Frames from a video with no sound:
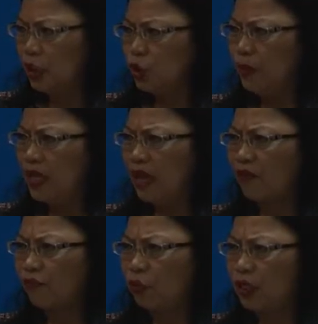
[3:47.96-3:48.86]
to be
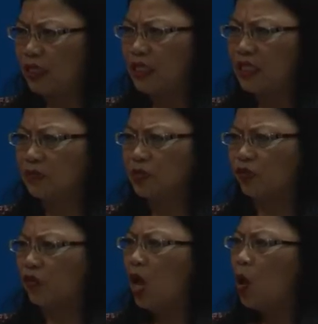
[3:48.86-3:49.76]
careful in terms
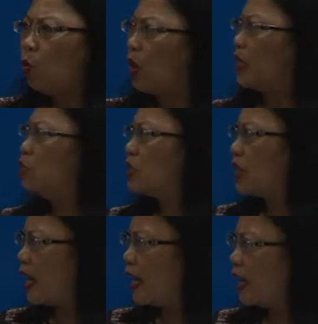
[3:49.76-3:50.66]
of what you
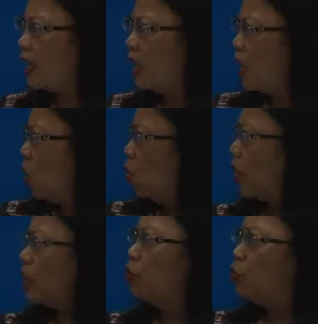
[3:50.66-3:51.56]
say,
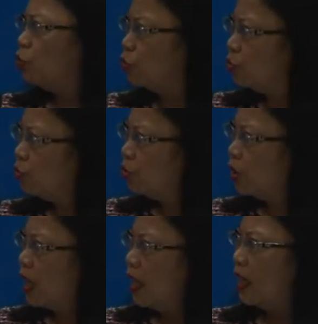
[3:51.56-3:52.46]
what you do,
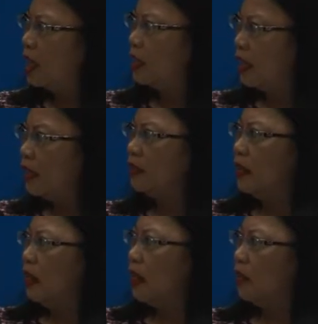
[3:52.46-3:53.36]
yeah,
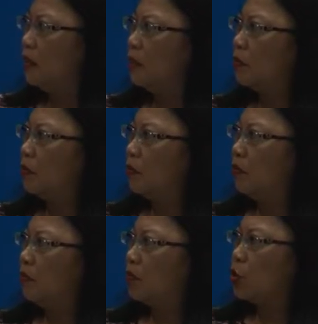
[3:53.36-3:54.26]
um,
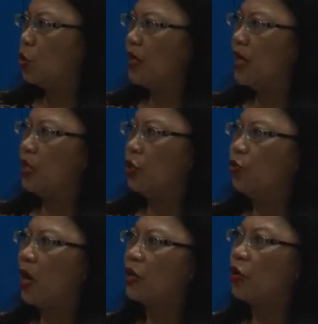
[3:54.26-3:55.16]
so that
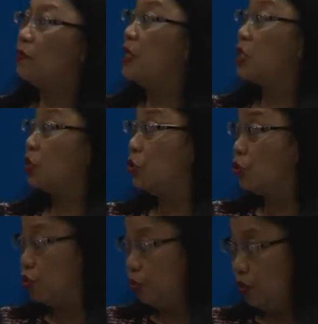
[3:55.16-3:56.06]
you are not
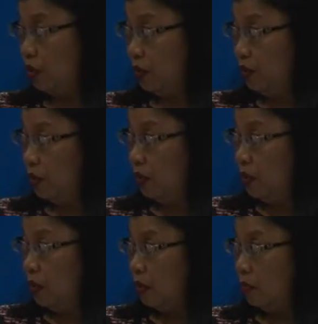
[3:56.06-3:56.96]
misconstrued.
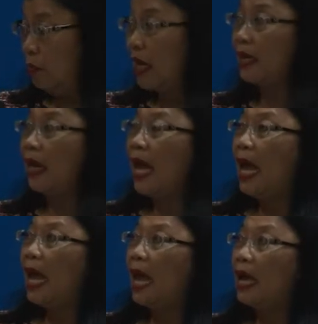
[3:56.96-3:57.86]
But
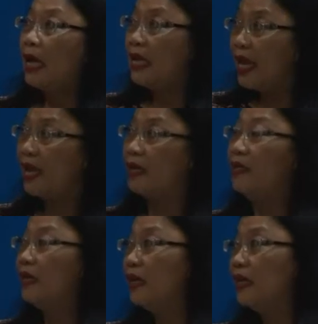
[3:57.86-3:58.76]

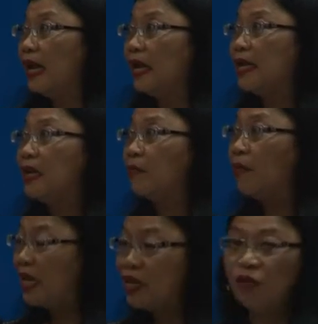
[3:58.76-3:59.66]
again, like
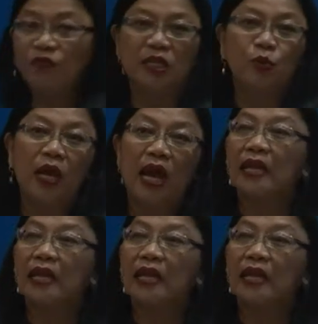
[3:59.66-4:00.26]
many of us, we are